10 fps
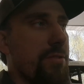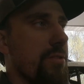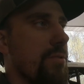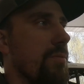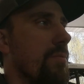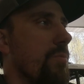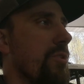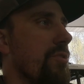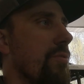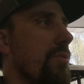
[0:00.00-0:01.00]
So
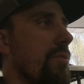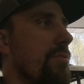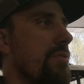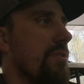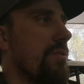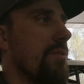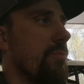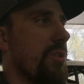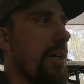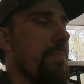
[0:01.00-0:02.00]
we sold those
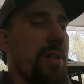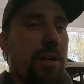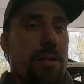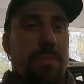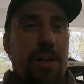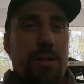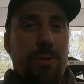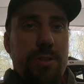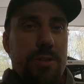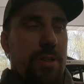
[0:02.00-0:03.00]
and we got bigger and better
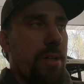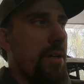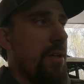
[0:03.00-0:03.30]
ones.